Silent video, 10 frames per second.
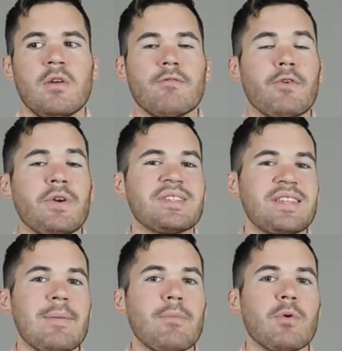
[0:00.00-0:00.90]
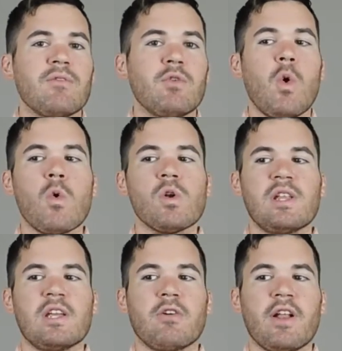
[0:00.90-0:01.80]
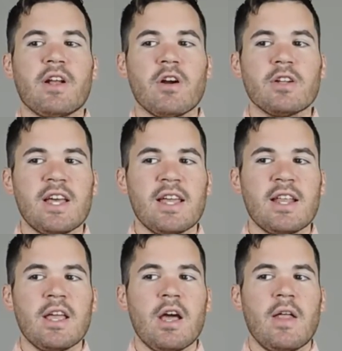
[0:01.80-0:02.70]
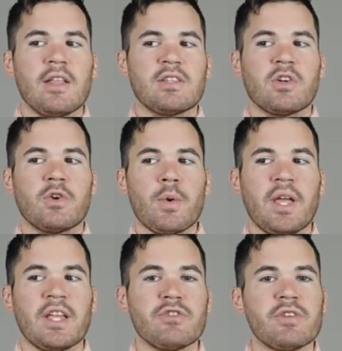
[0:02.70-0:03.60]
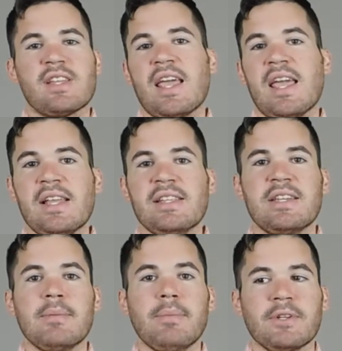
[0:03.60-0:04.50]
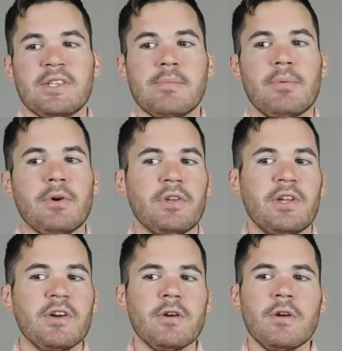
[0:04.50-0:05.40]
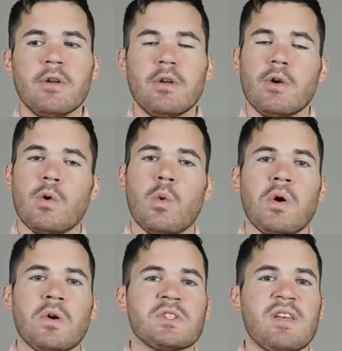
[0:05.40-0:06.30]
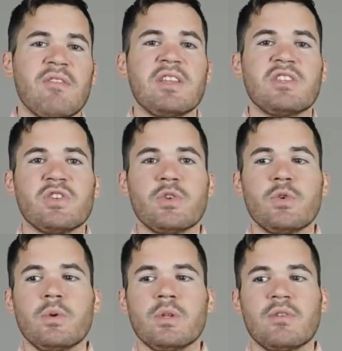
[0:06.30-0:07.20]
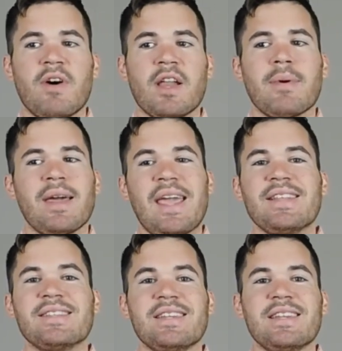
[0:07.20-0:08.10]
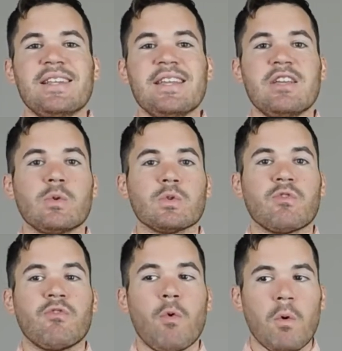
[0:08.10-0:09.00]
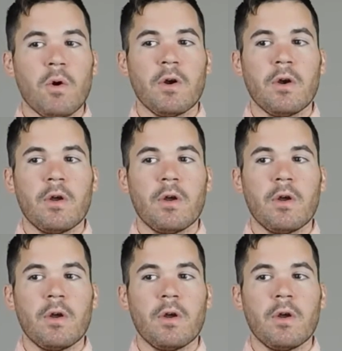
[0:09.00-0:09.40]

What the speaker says: For example, if you hold any credit card debt that's accruing interest at 18% per year, well, 72 divided by 18 equals 4.